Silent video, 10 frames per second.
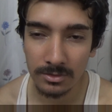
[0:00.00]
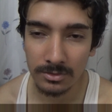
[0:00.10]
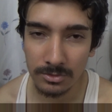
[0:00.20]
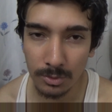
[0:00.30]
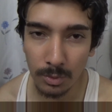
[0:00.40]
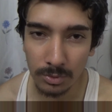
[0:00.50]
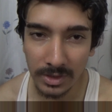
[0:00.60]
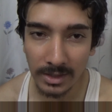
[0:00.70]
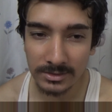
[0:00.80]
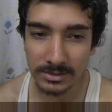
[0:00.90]
So
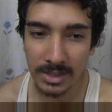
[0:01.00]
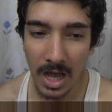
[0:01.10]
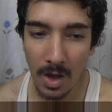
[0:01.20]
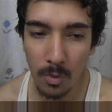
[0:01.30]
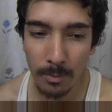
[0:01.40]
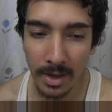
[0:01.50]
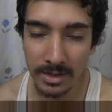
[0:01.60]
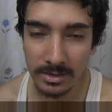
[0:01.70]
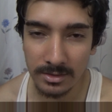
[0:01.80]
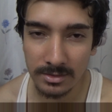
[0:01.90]
that's how
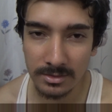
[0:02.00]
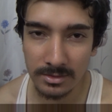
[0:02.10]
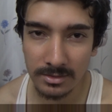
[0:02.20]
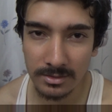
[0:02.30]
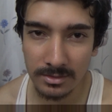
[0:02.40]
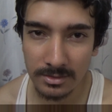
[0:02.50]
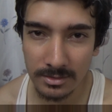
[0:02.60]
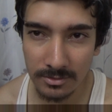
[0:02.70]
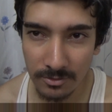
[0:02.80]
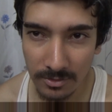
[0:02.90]
my
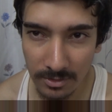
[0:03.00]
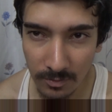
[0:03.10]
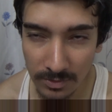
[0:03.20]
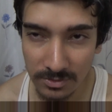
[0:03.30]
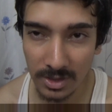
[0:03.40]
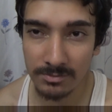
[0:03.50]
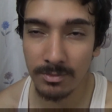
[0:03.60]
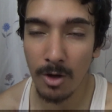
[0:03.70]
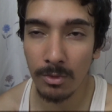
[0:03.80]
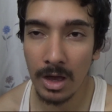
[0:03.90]
once again
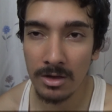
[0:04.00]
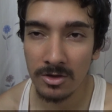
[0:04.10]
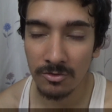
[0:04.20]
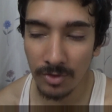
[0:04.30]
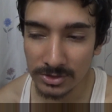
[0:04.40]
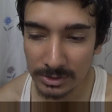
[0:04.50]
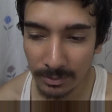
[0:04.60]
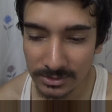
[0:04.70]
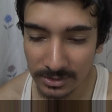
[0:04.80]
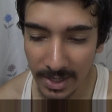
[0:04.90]
how my first
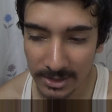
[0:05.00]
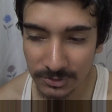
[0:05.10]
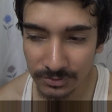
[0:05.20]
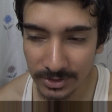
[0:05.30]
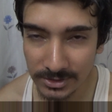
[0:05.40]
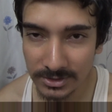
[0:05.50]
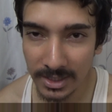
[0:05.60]
semester has finished,